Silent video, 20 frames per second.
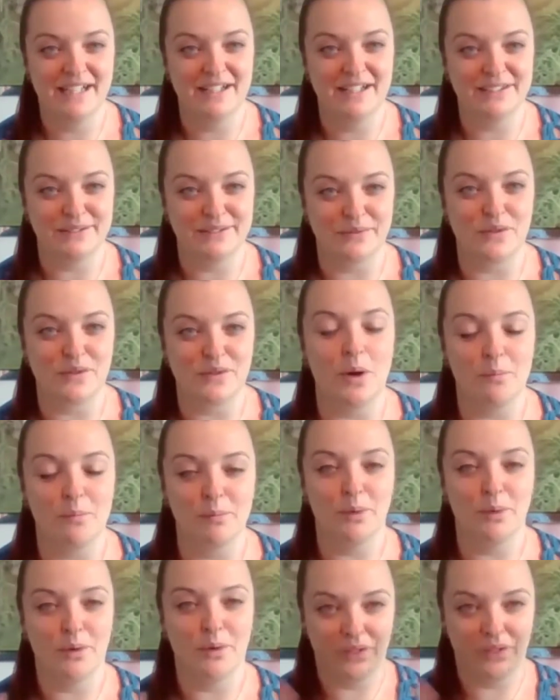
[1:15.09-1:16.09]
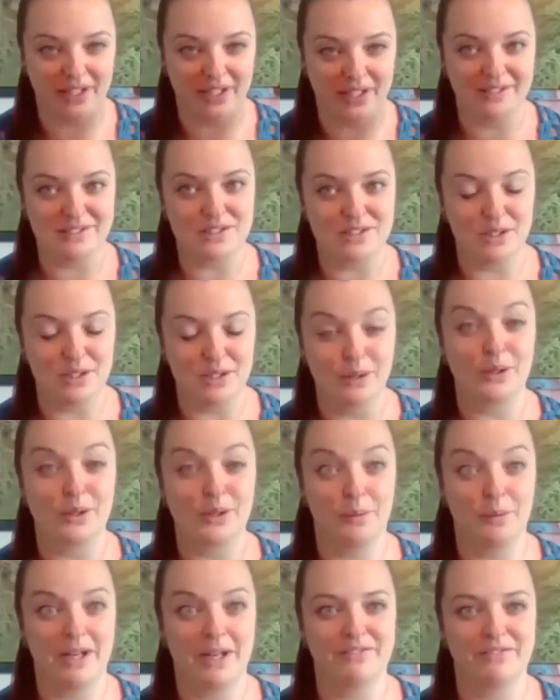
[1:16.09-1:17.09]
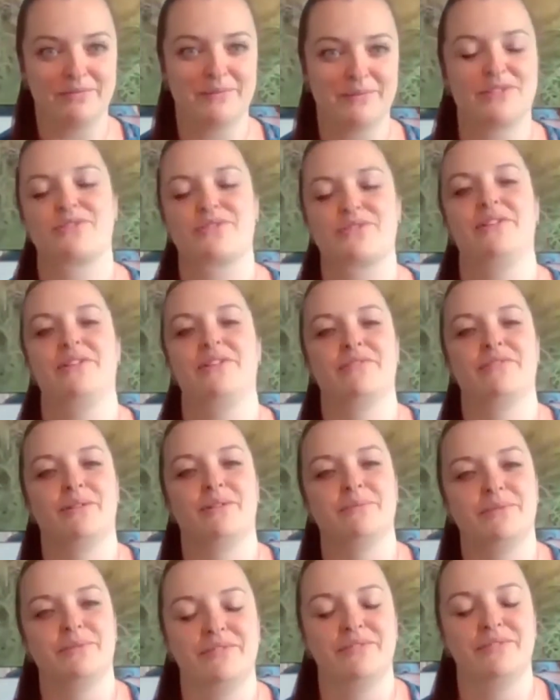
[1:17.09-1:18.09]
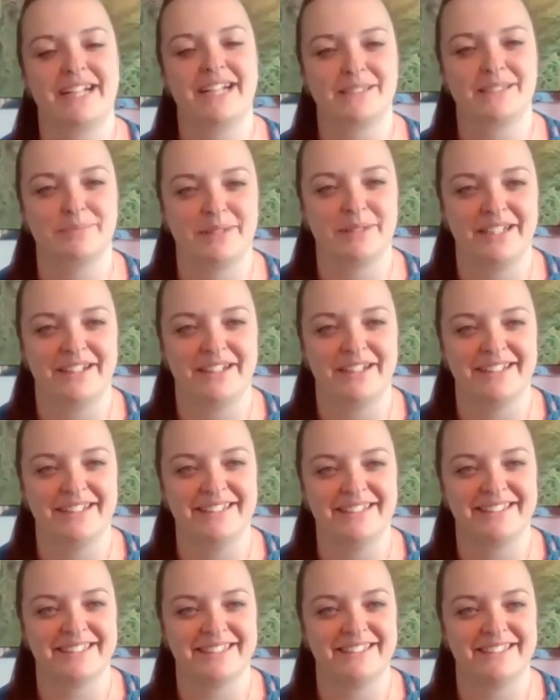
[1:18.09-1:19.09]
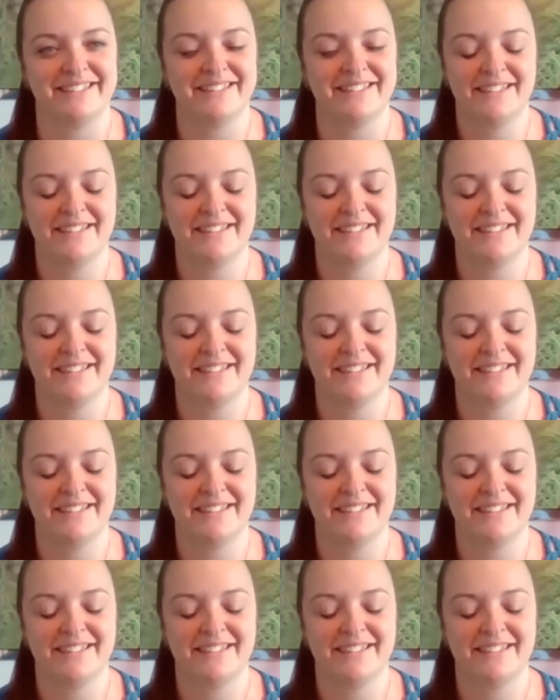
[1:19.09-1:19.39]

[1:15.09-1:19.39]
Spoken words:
So I've got more things to look away from my screen from and relax my eyes, and